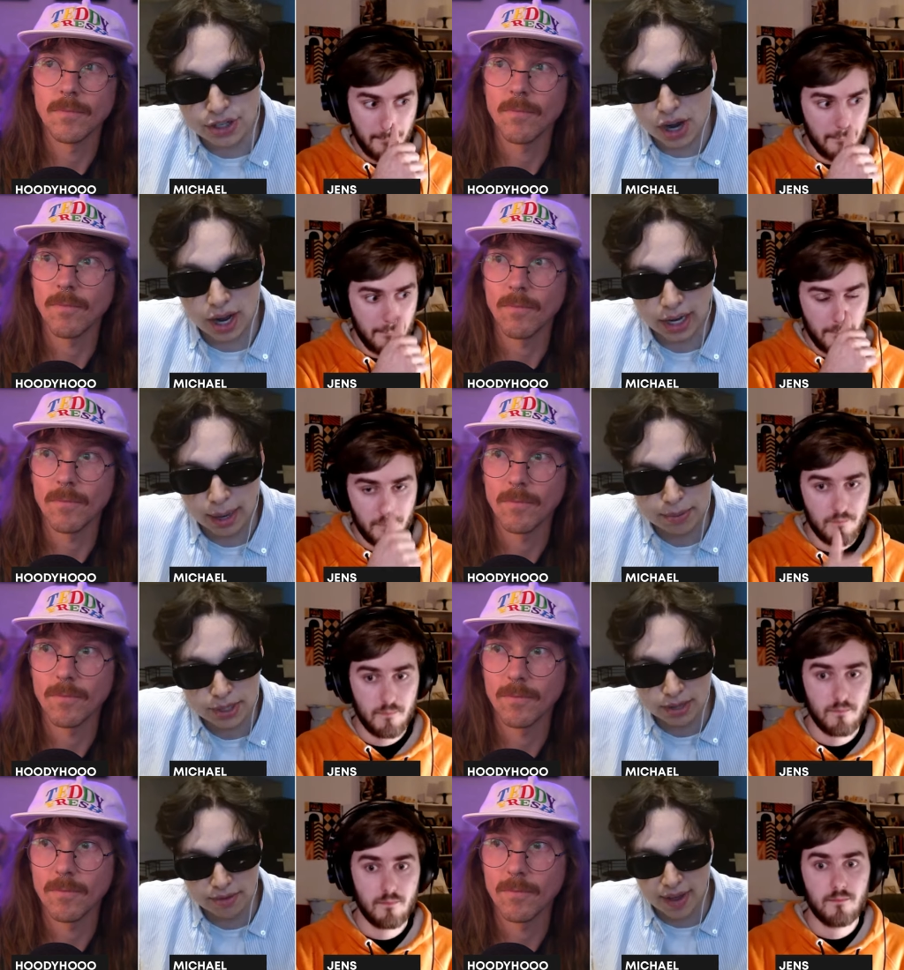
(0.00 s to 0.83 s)
Speaker 1: to chalk it up
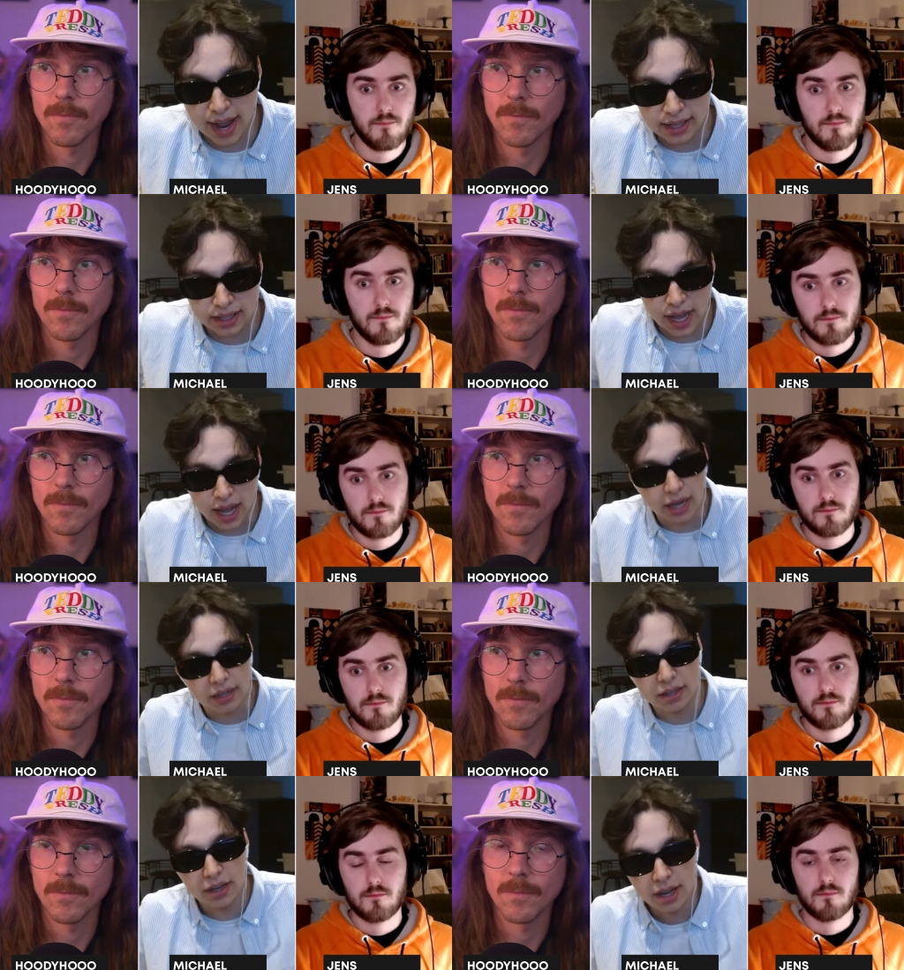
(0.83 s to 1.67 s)
to the fact
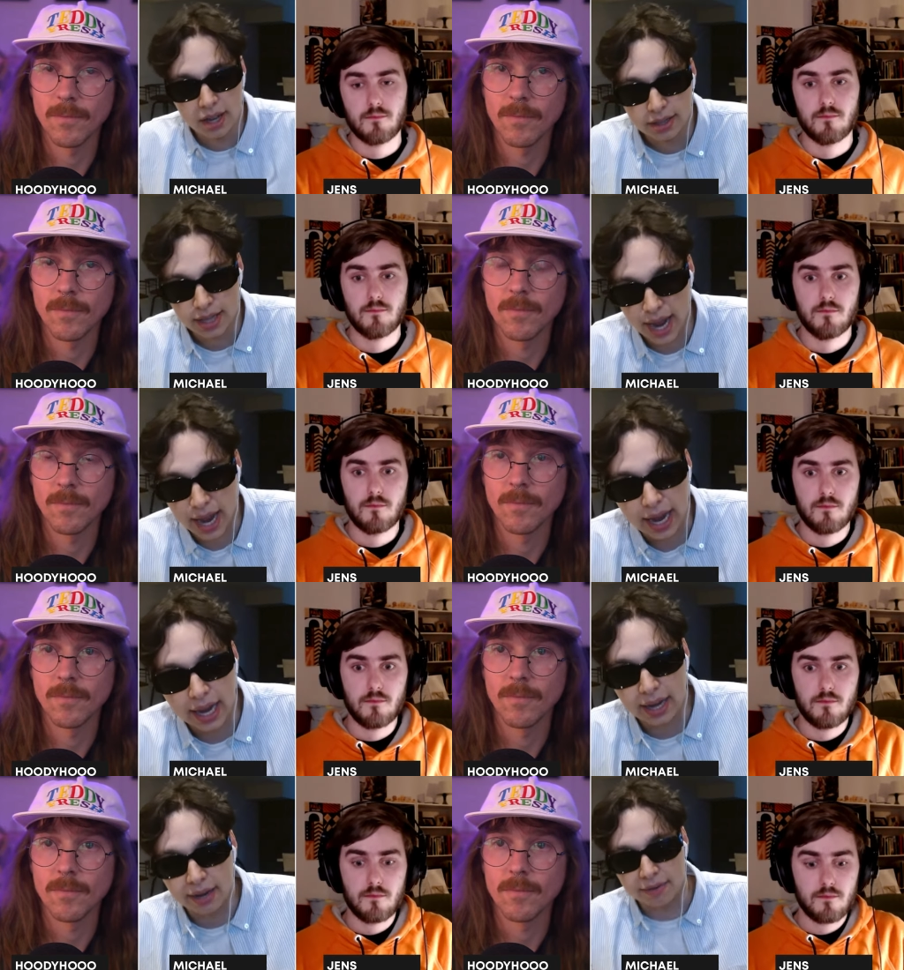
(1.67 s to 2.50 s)
that
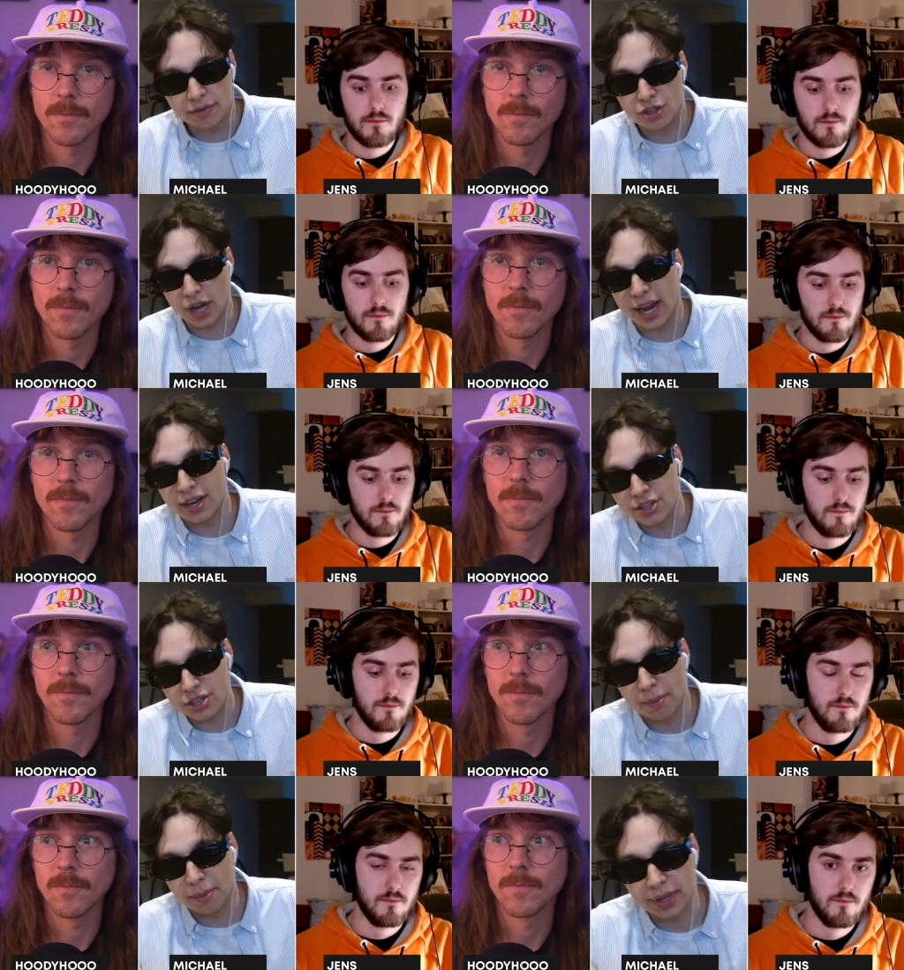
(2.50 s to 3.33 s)
they
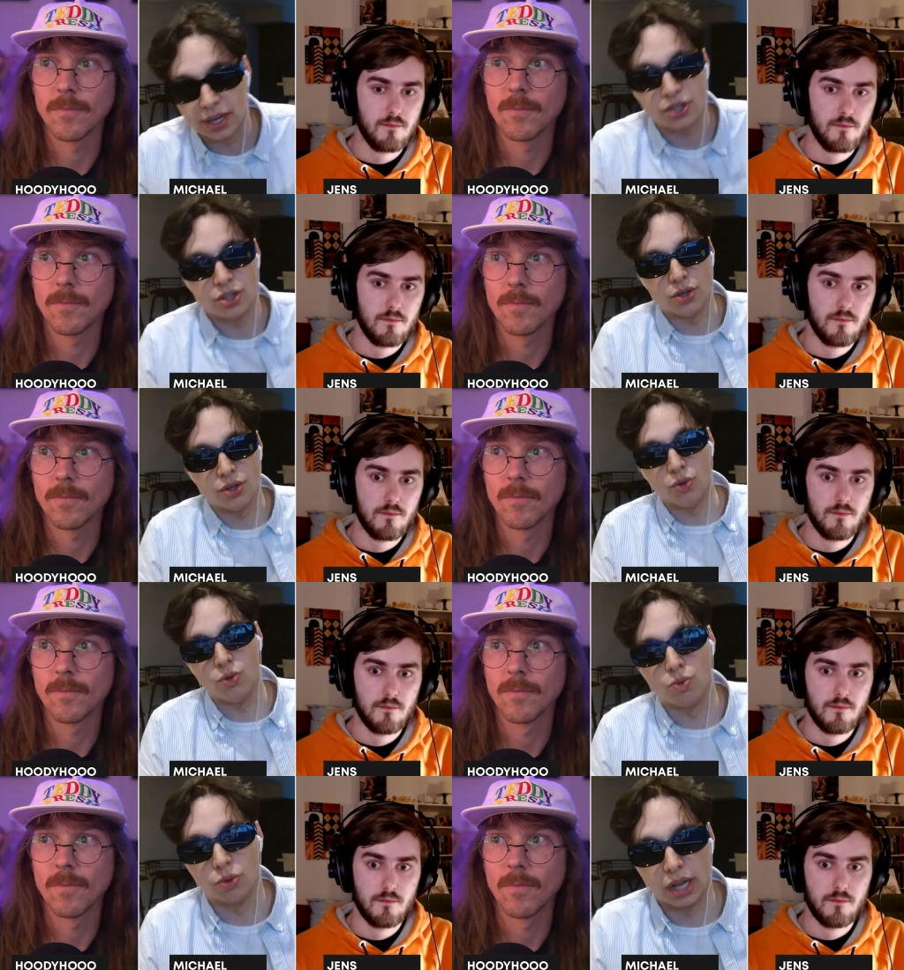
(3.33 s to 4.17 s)
changed something
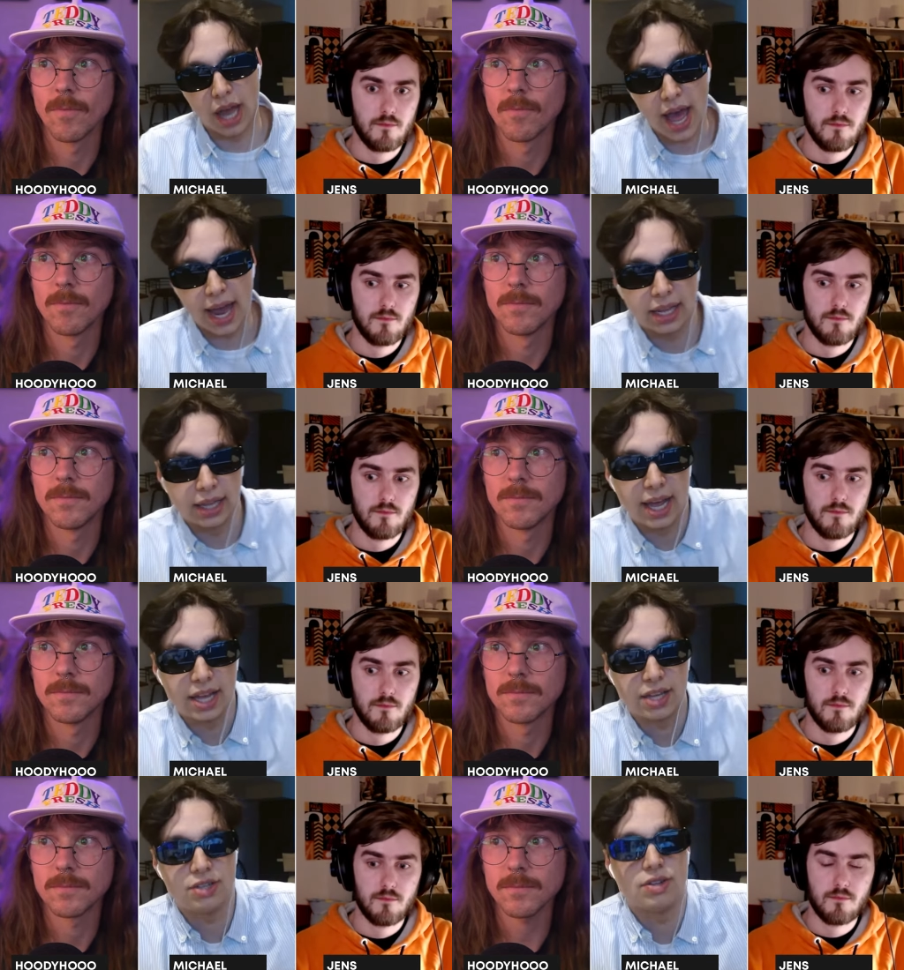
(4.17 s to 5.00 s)
to rely
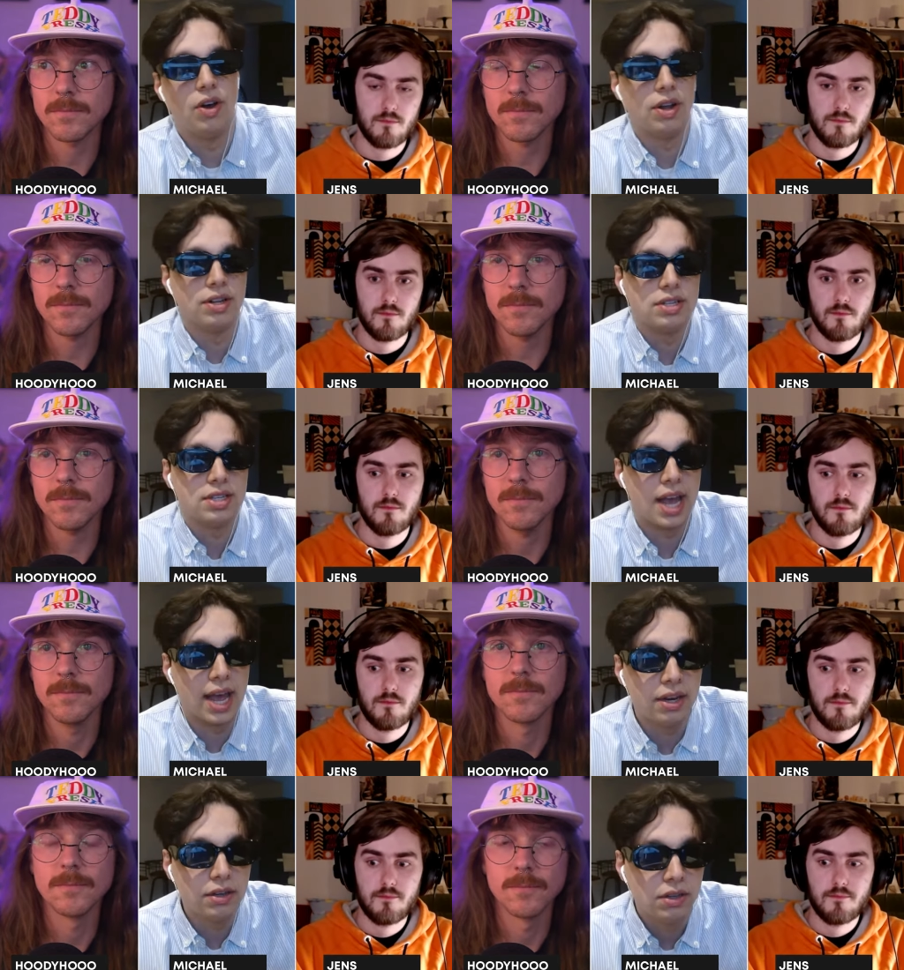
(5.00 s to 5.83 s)
less on
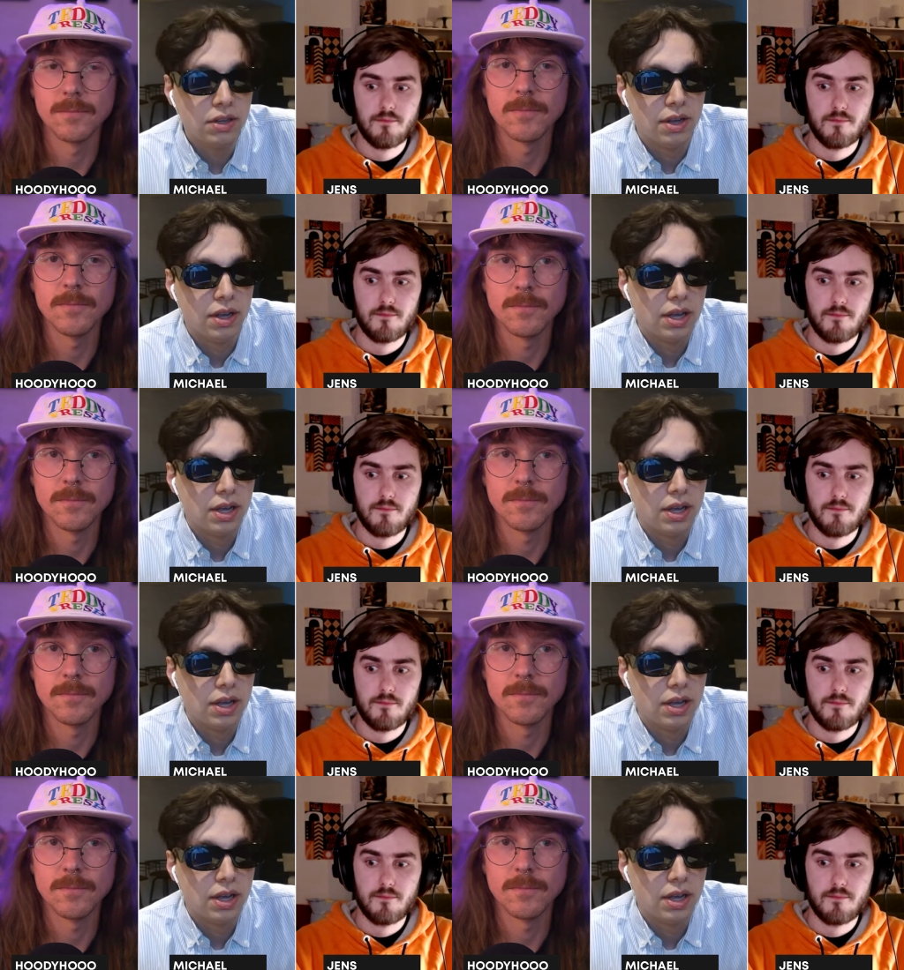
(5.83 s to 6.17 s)
Zen.